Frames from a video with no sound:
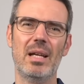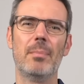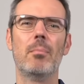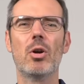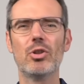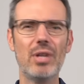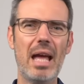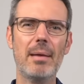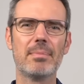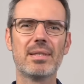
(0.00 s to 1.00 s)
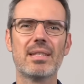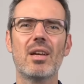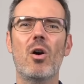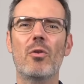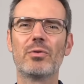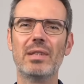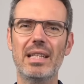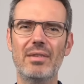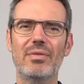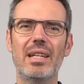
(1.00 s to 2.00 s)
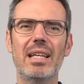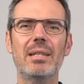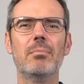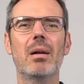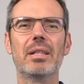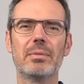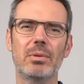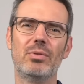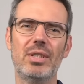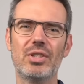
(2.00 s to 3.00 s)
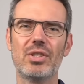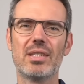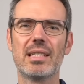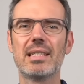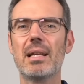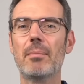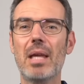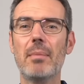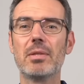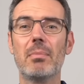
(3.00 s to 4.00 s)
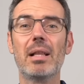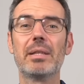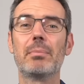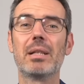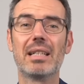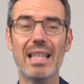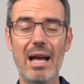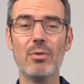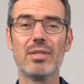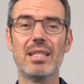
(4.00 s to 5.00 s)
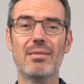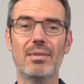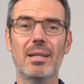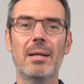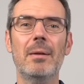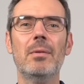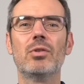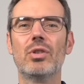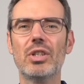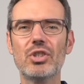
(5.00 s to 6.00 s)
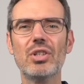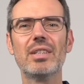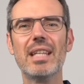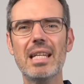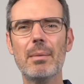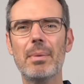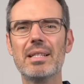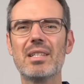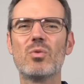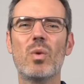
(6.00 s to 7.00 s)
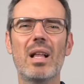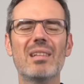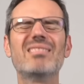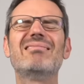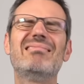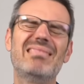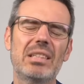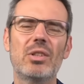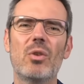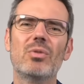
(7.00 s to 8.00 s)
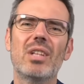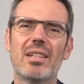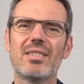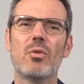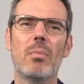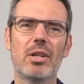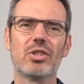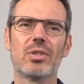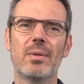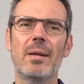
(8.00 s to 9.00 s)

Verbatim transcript: Modern apps often live in multiple regions, sometimes multiple clouds even. Traditional databases, well, you know, not so much.